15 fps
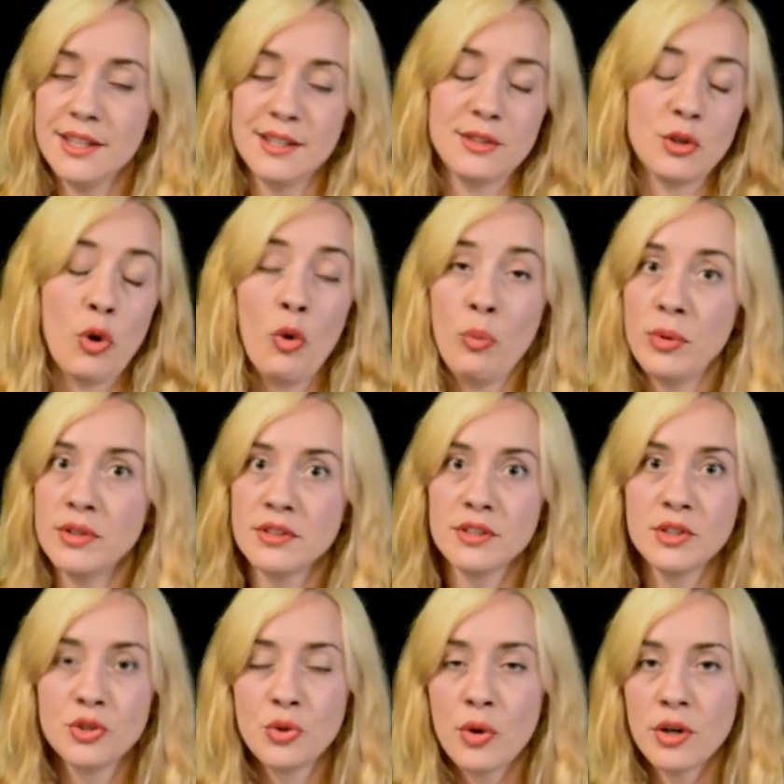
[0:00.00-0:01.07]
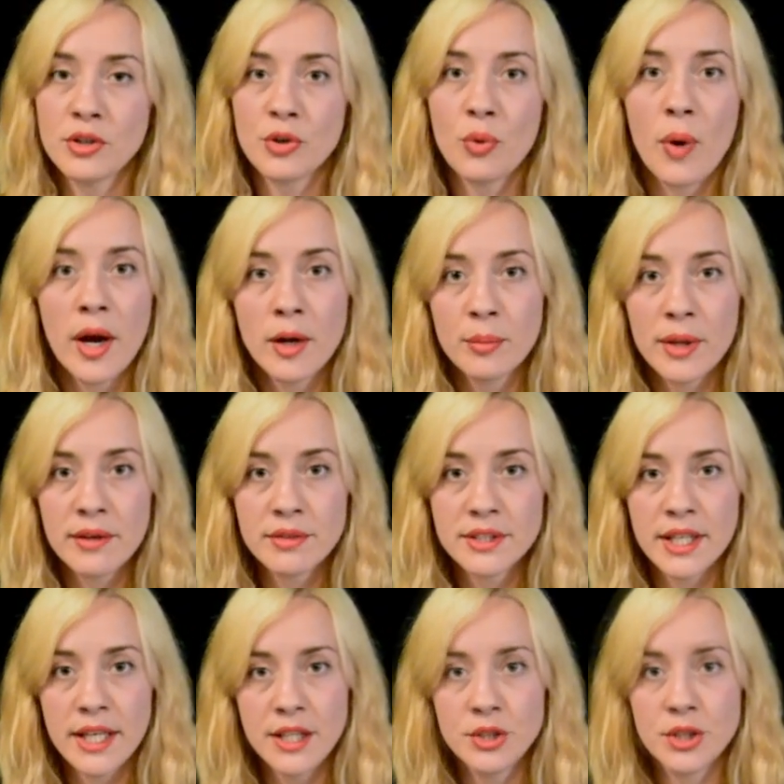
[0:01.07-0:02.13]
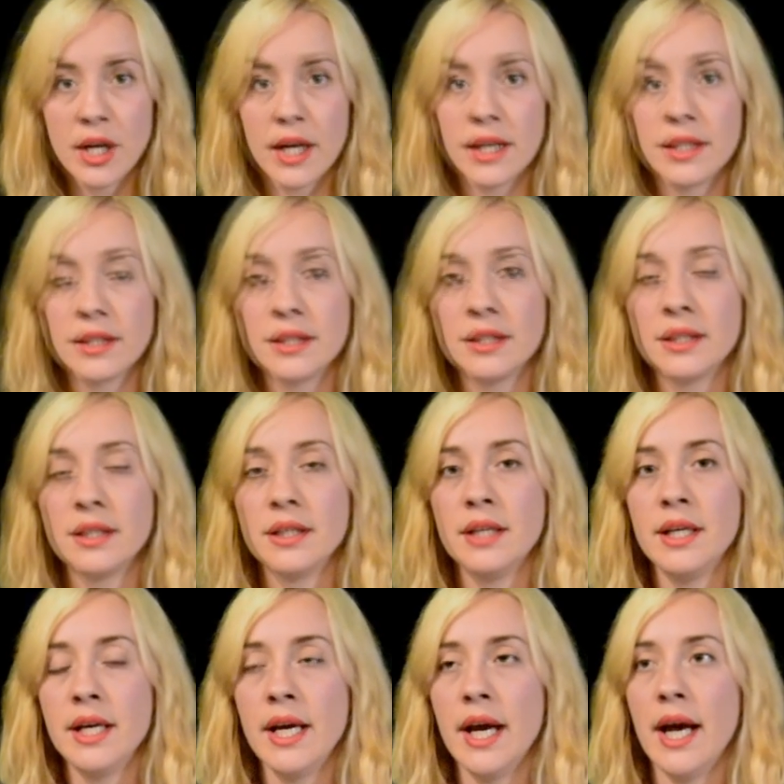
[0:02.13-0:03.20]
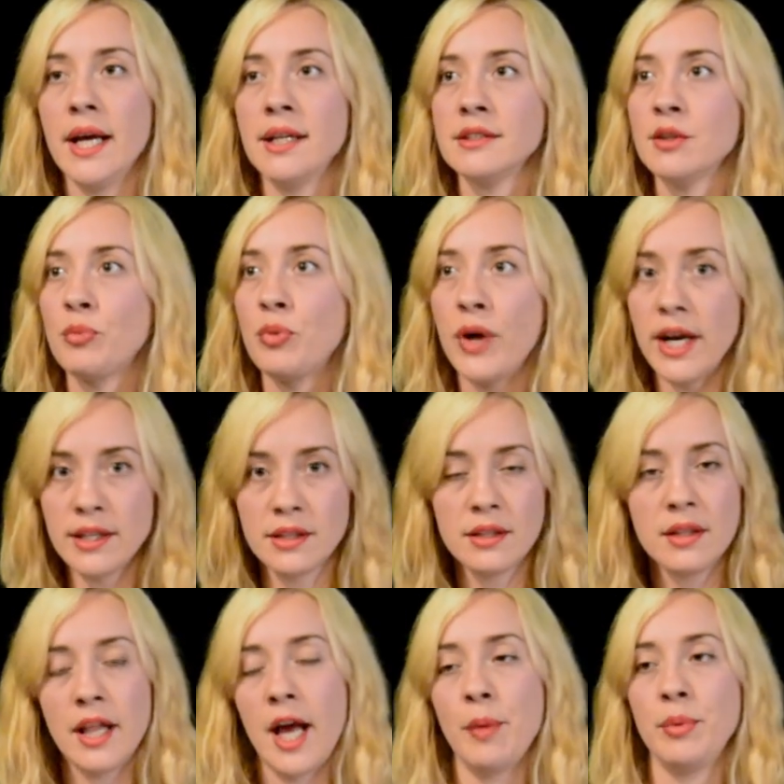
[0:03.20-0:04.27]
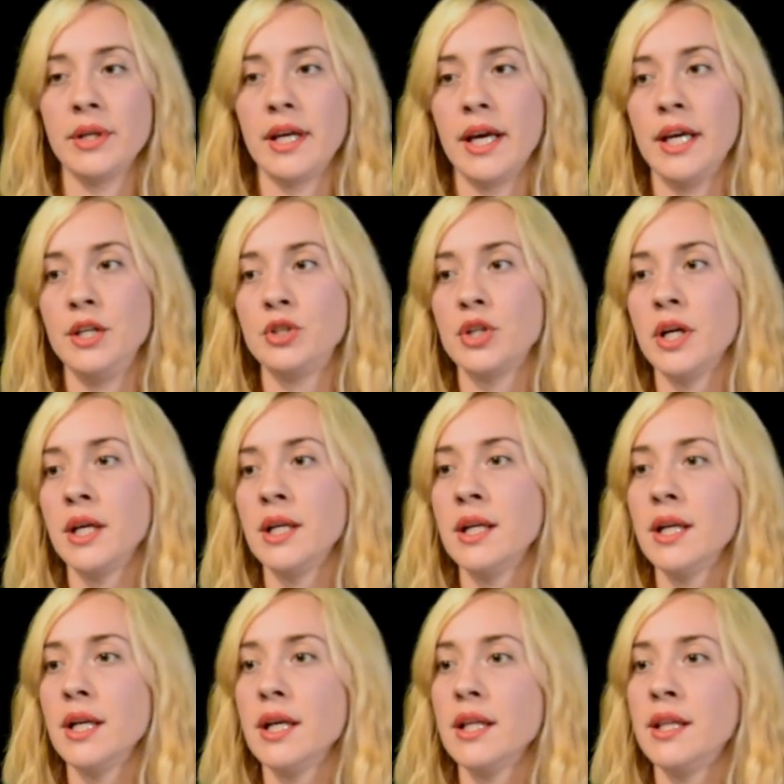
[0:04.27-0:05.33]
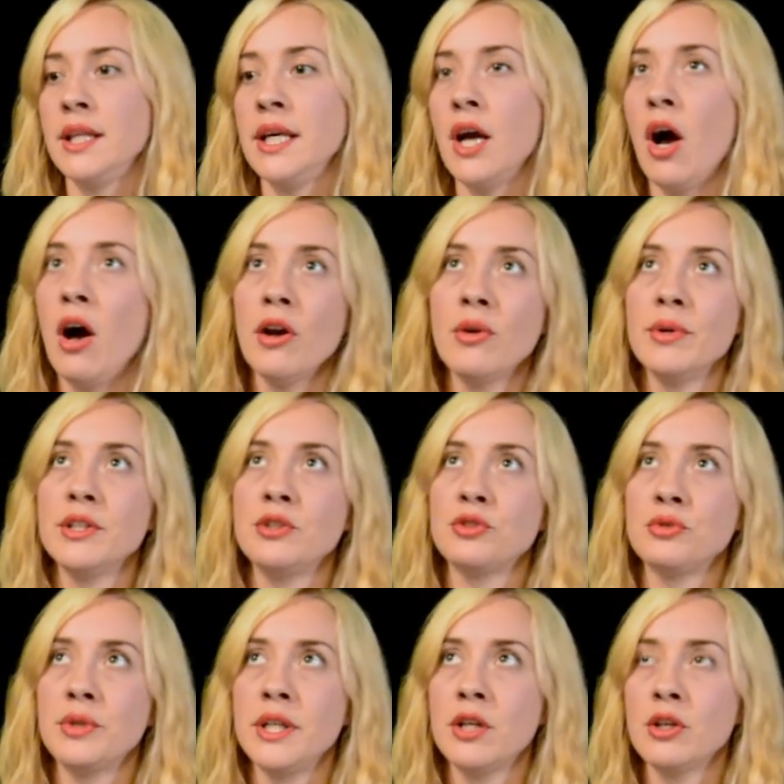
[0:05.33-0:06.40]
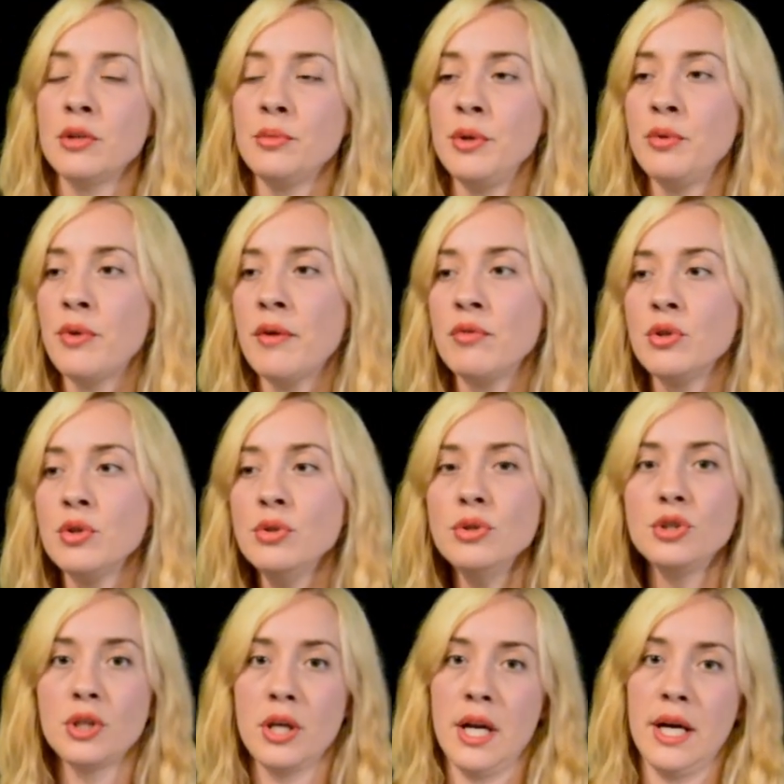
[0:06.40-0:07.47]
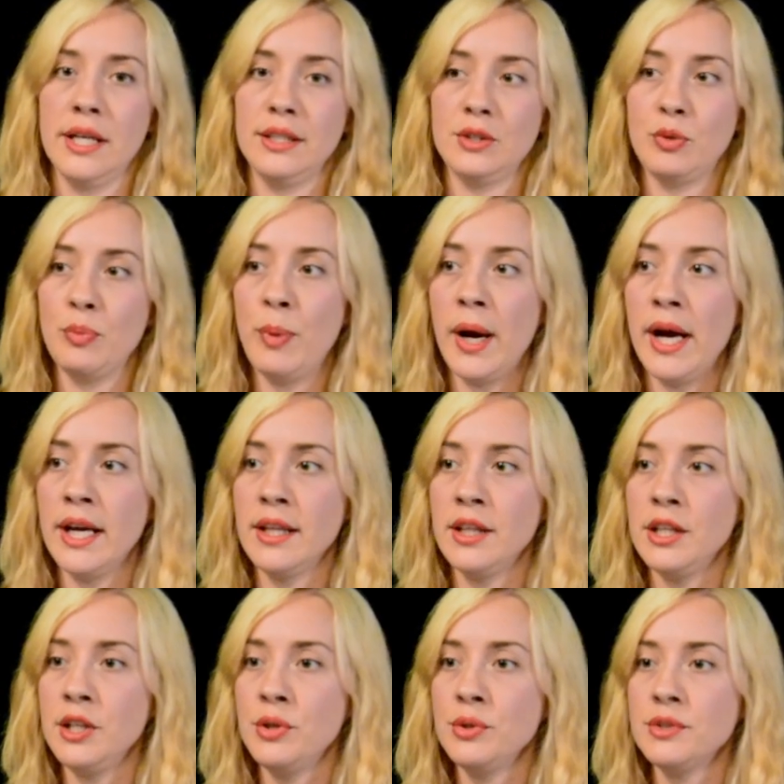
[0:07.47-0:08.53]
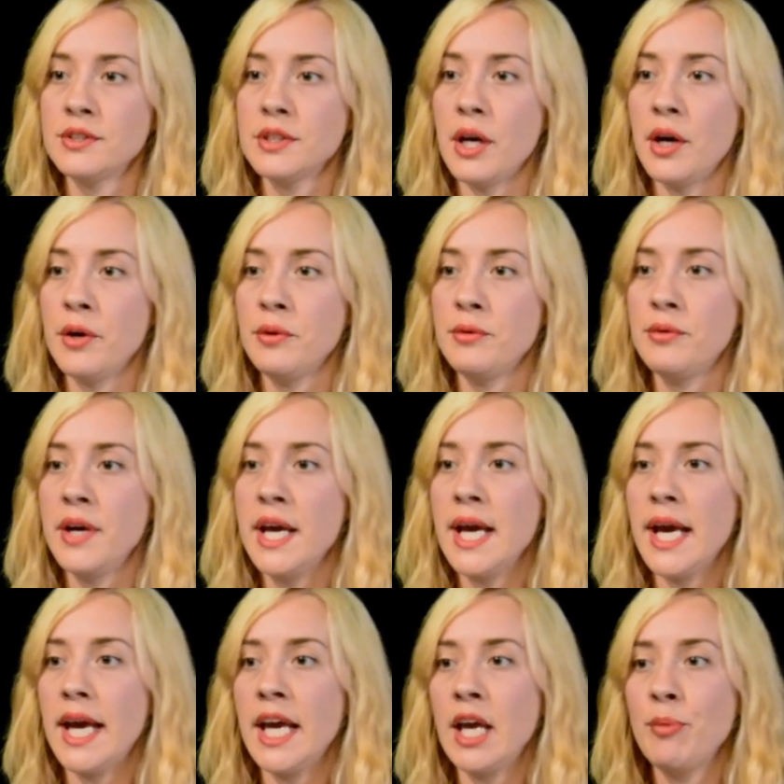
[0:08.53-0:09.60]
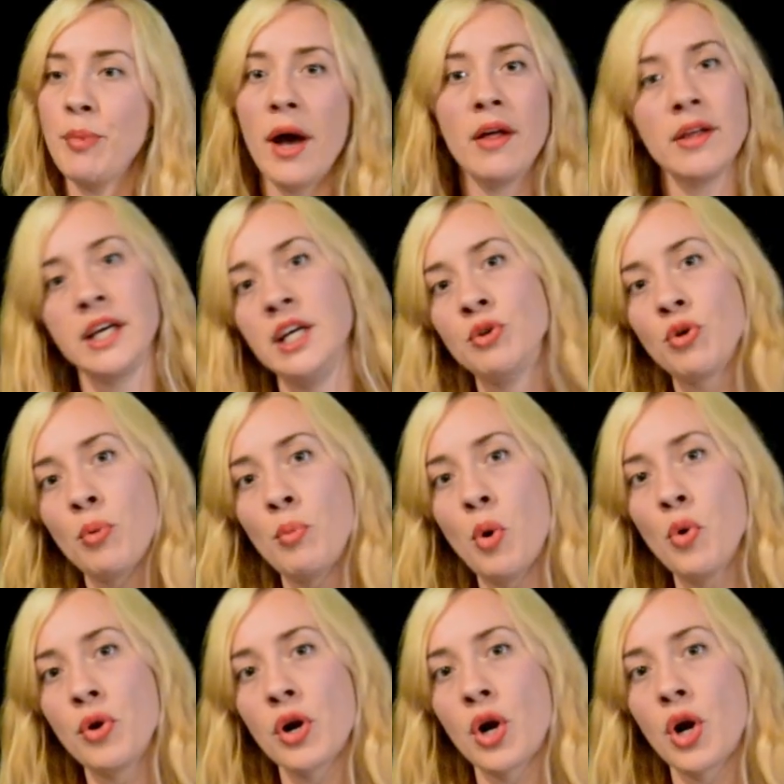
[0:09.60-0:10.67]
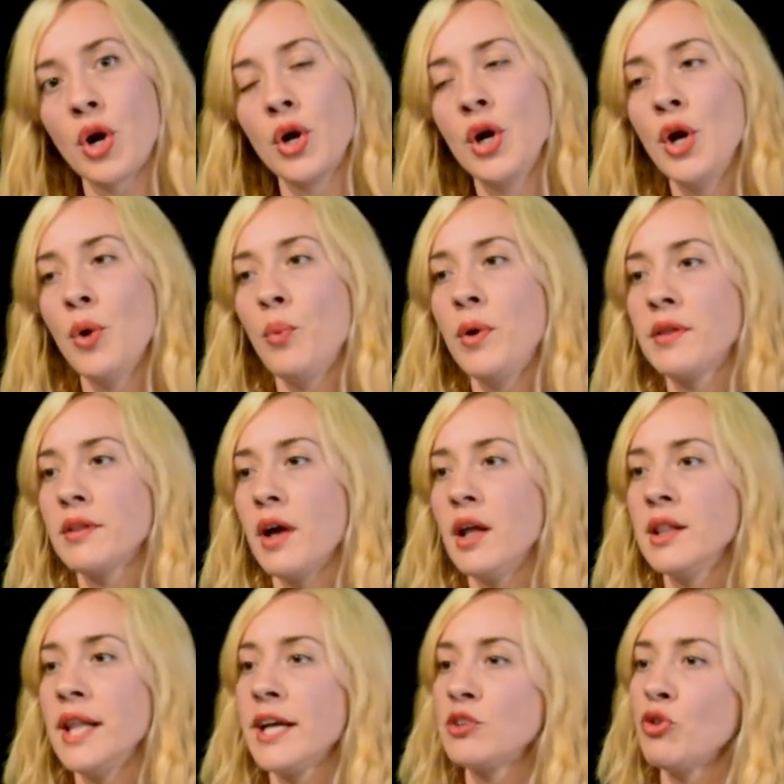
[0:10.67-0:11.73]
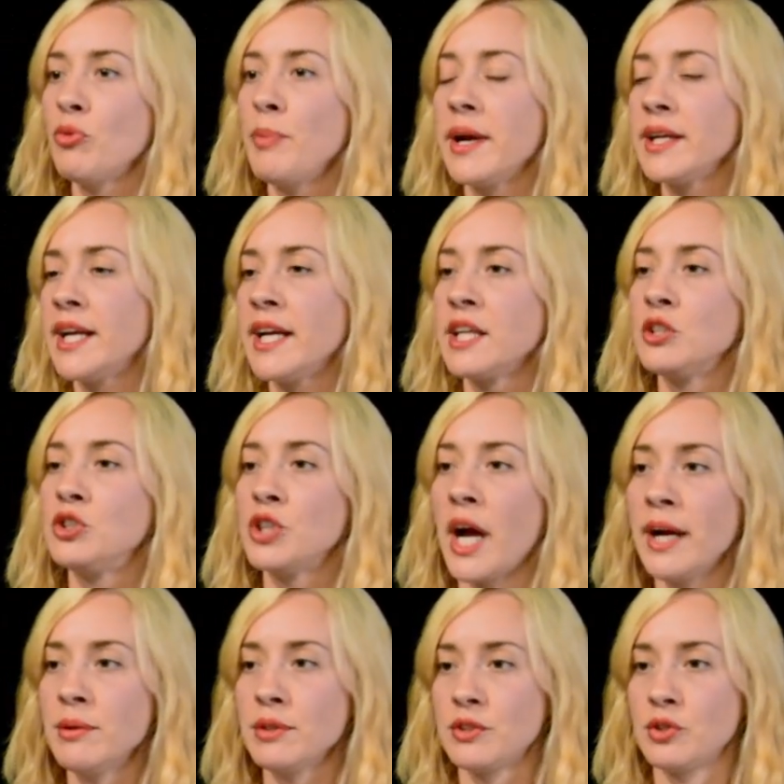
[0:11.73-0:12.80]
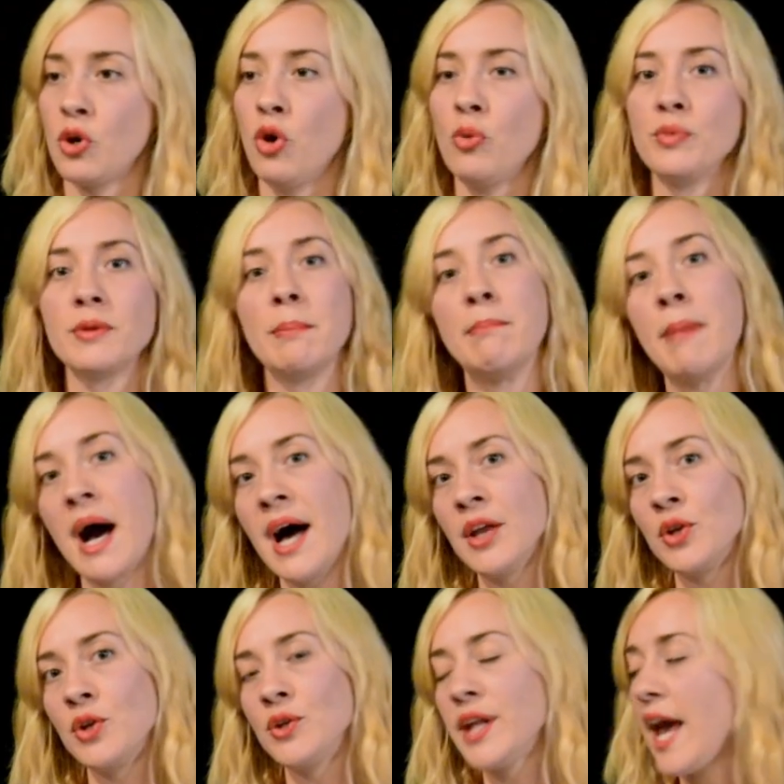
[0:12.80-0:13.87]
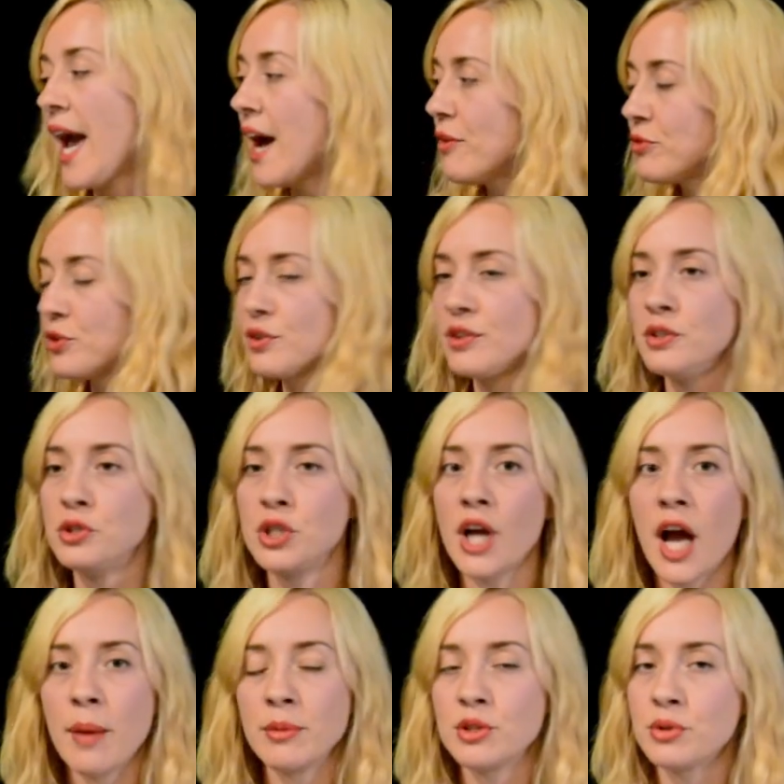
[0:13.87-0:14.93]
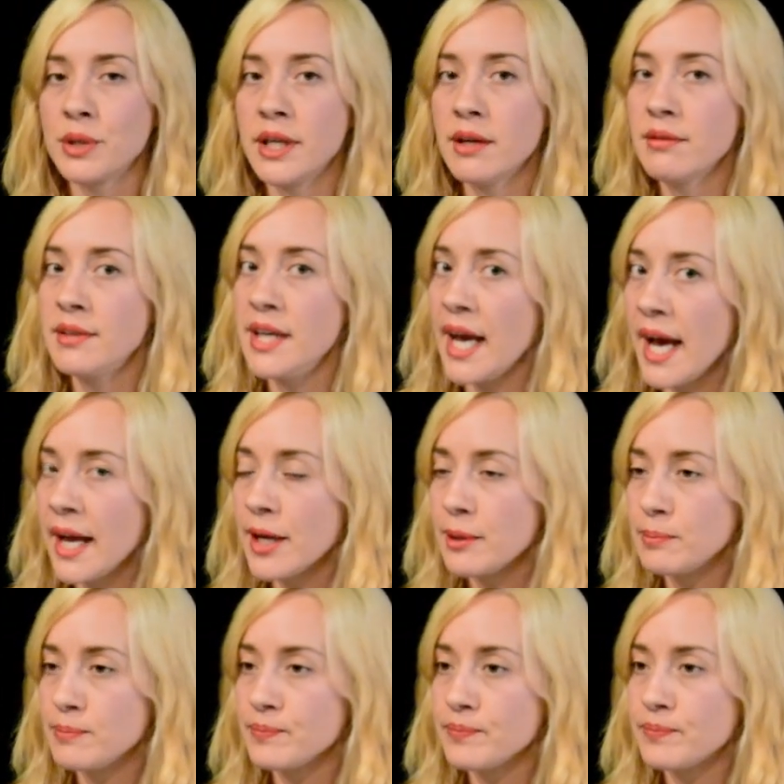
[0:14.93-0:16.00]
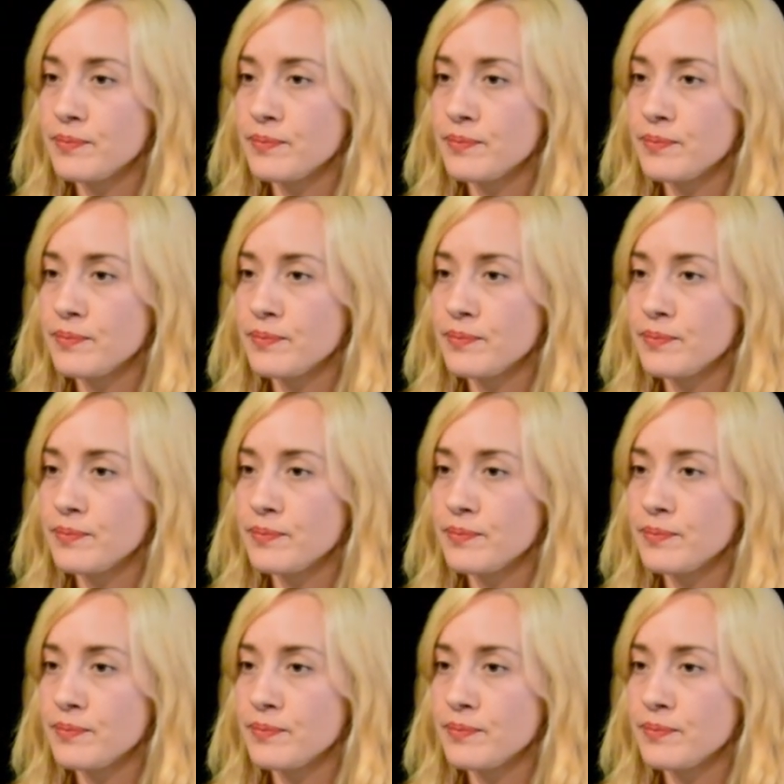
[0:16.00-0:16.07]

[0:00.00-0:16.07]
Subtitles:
This opens the door to quantum levitation. And as a practical application, the auto industry could be revolutionized by the use of a polyhedral motor with electromagnetic gyroscopes modeled after the geometry of the atom.